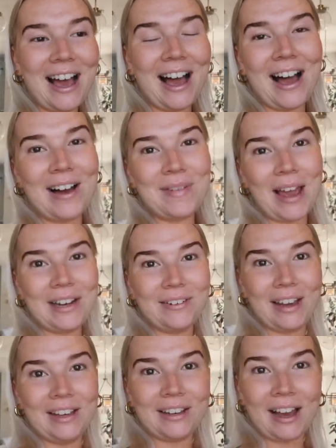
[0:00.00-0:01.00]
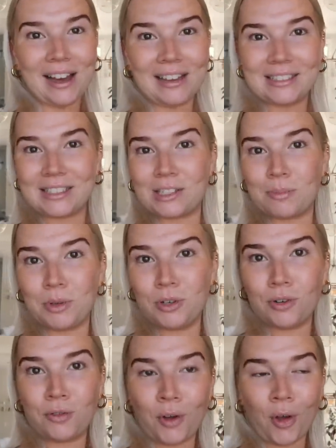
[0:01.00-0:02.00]
Anyway, you guys, it's a
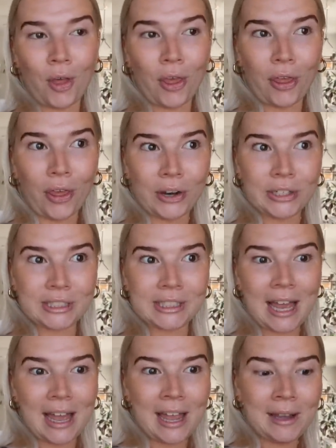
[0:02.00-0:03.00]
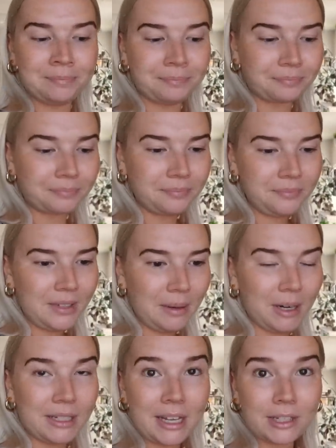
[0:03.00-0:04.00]
beautiful Thursday.
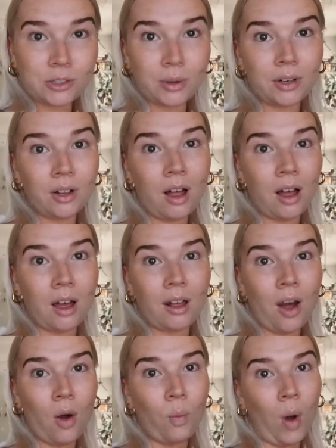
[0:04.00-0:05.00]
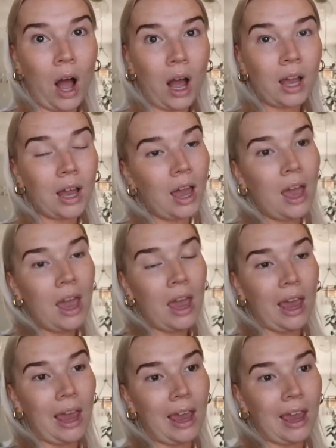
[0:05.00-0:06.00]
I'm gonna take Squirtle on a walk
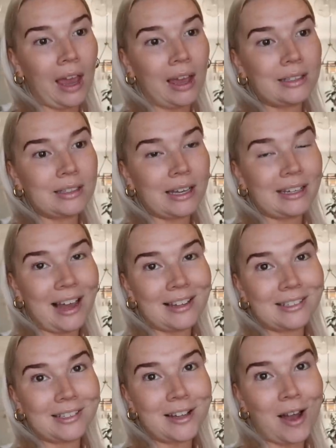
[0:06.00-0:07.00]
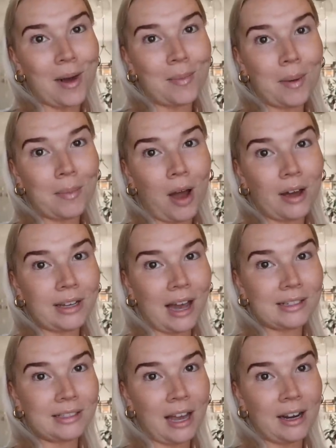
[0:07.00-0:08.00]
and get some
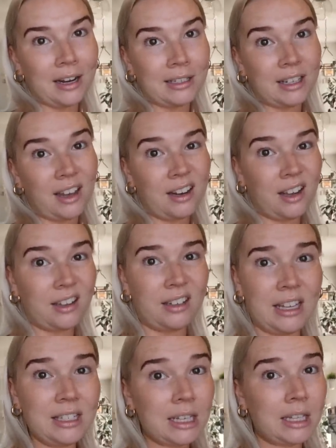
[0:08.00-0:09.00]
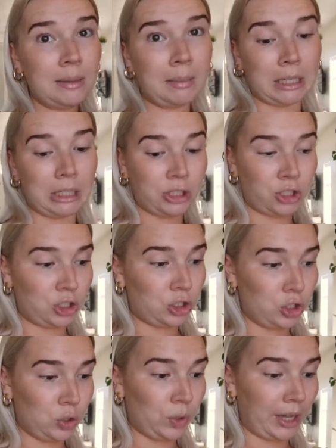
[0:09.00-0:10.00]
podcast editing done. Need to clean my kitchen
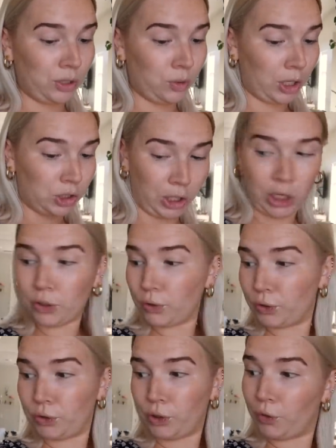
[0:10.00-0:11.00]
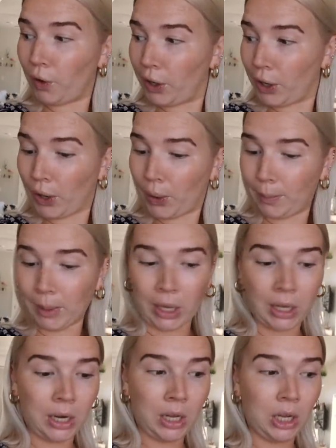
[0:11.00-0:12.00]
too. Like, you guys can't really see right now,
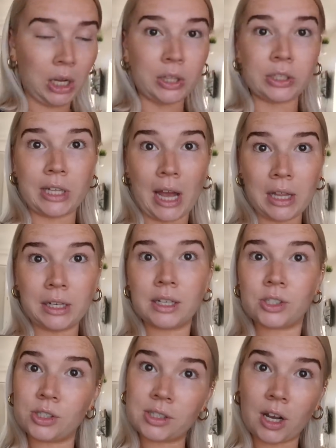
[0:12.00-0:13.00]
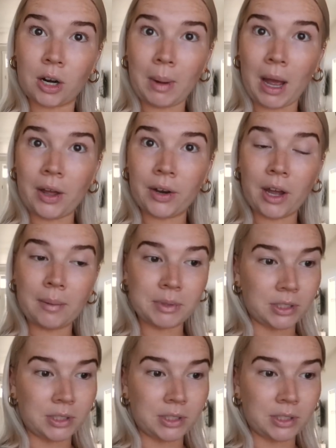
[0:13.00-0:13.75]
but there's hella dishes that are piled up.